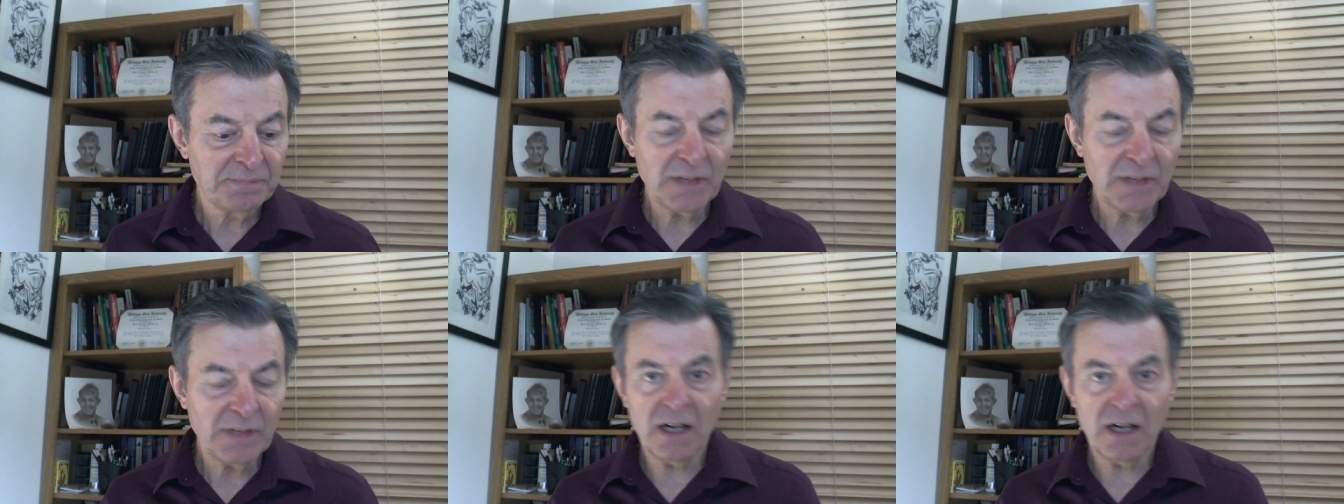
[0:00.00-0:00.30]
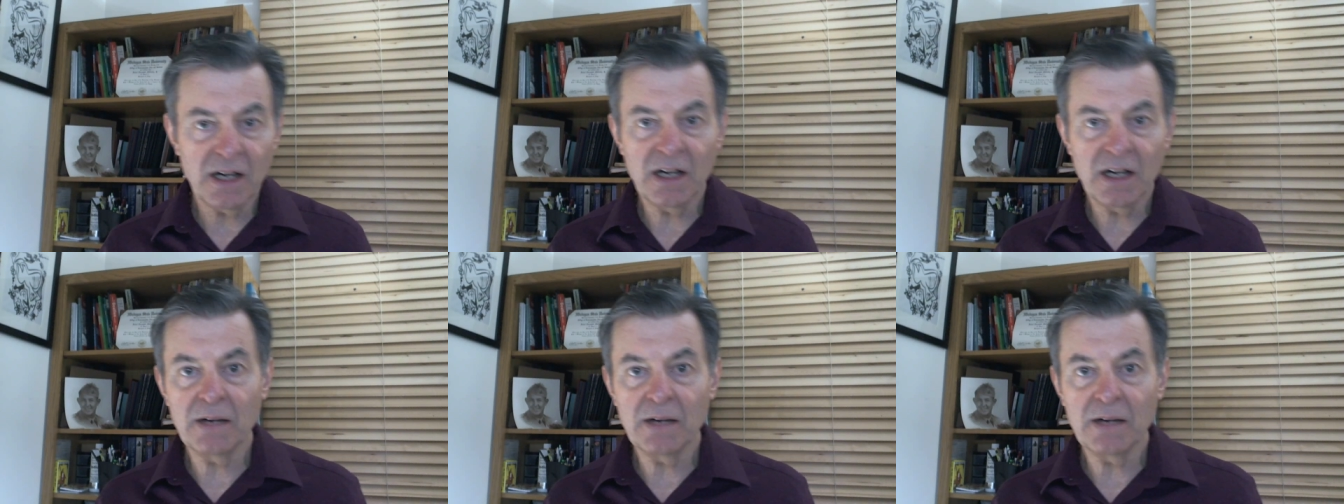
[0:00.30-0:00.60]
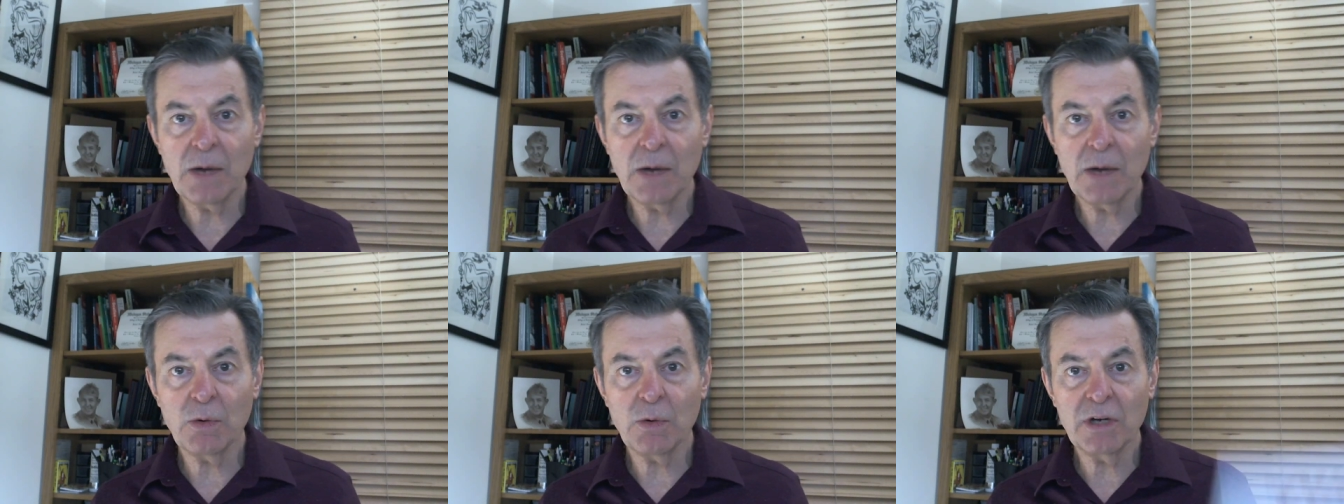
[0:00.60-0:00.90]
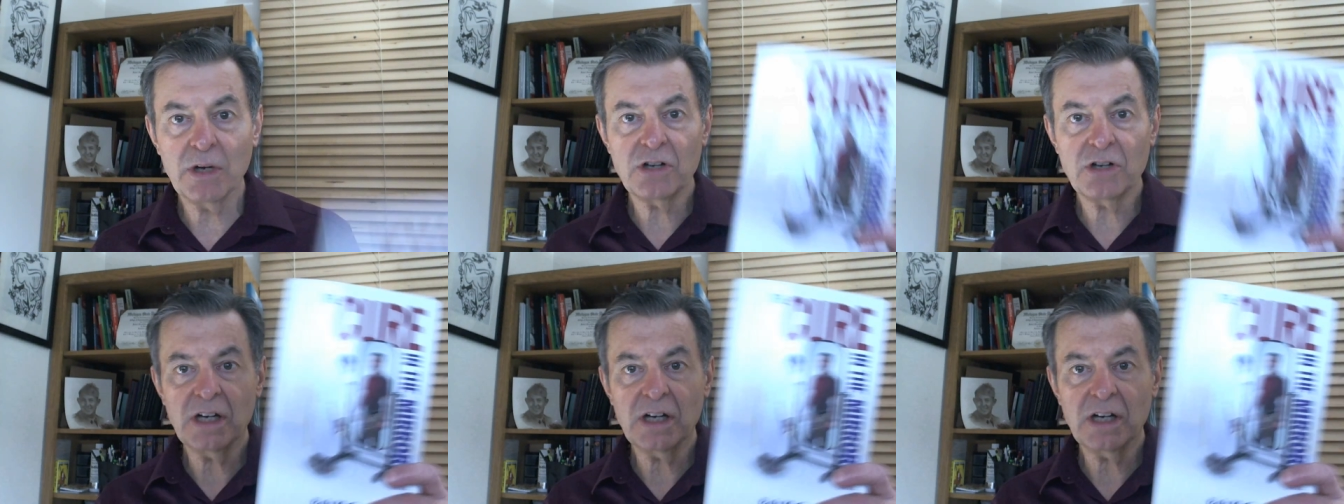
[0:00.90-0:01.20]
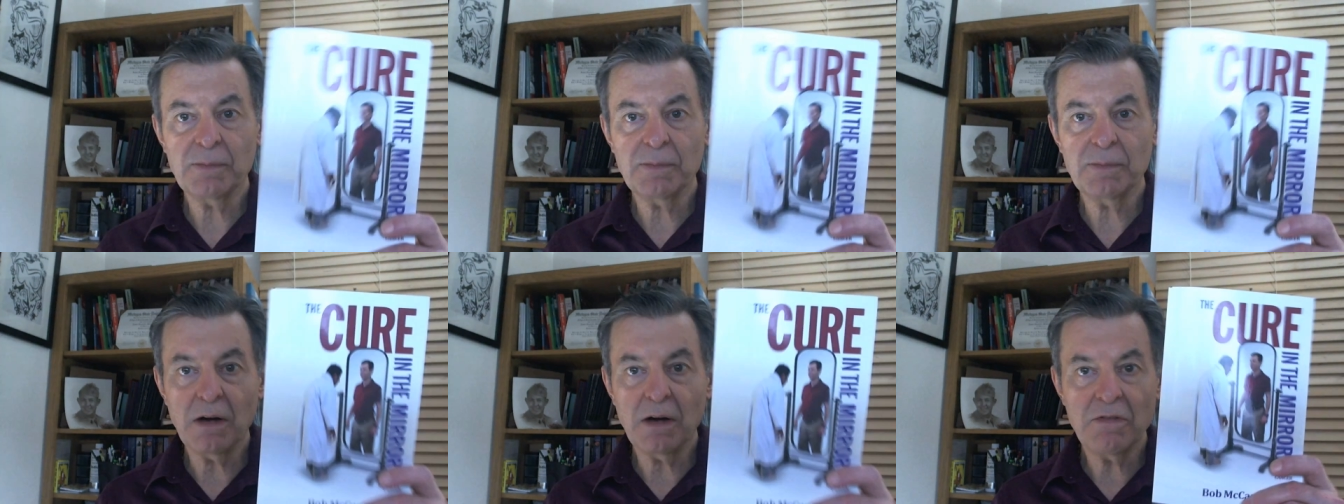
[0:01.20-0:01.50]
I want to talk
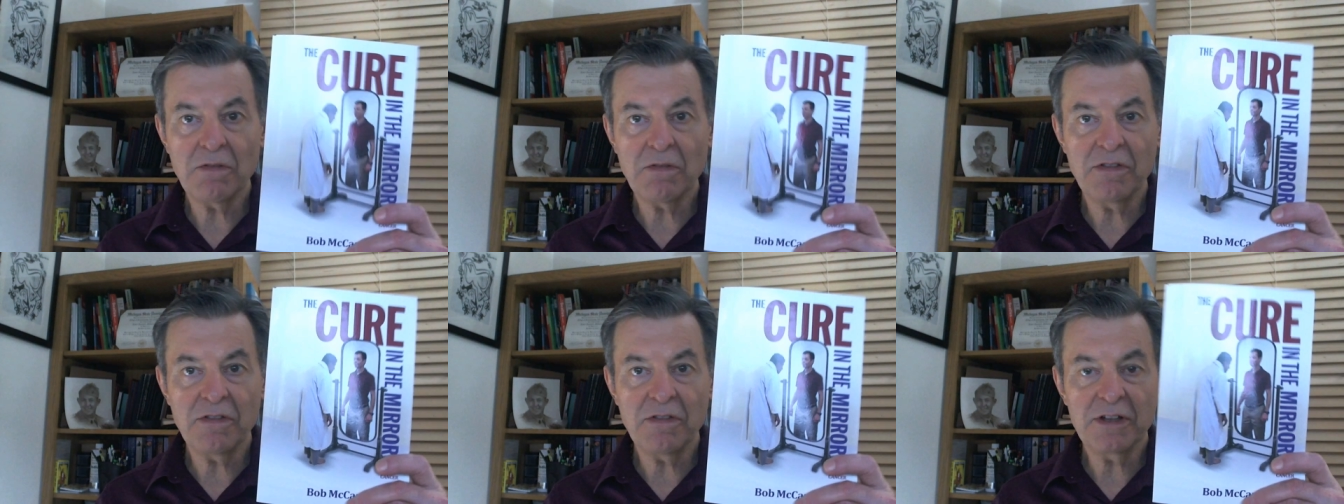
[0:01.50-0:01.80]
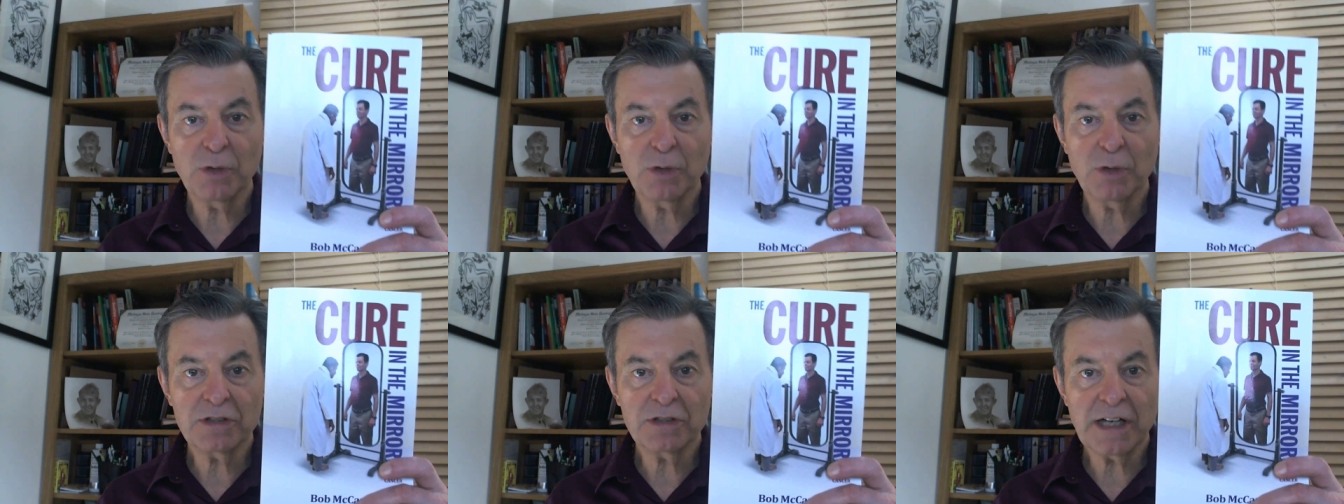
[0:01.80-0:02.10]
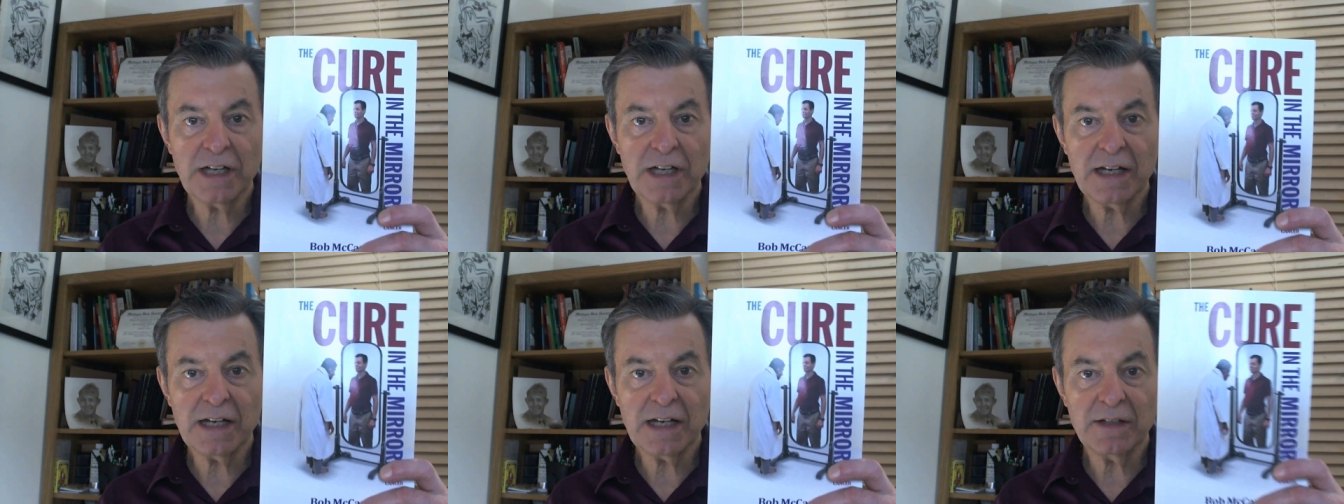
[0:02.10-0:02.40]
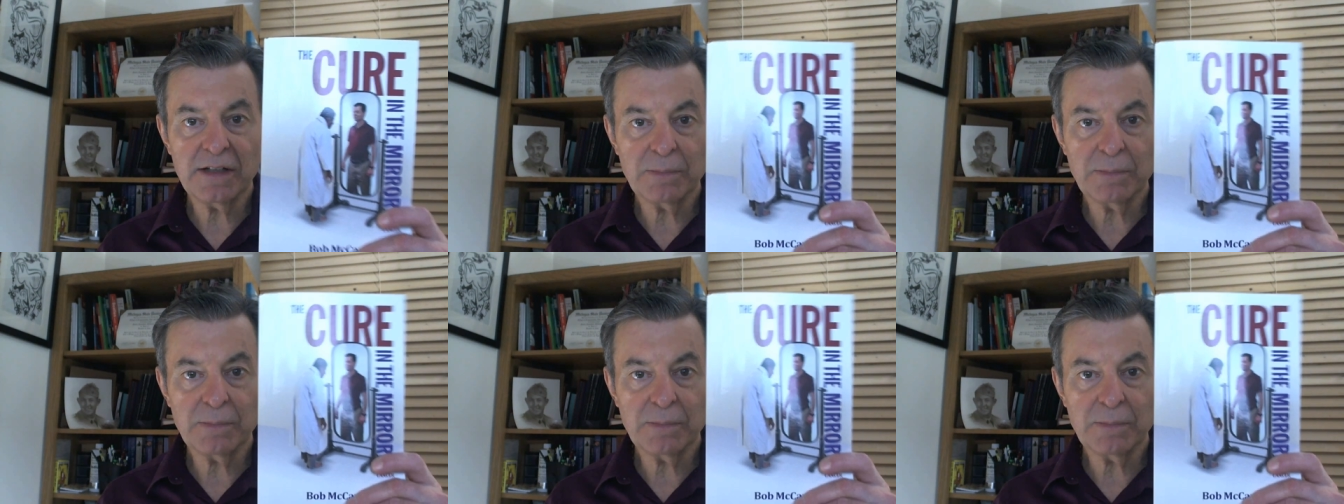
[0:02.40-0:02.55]
about this book tonight,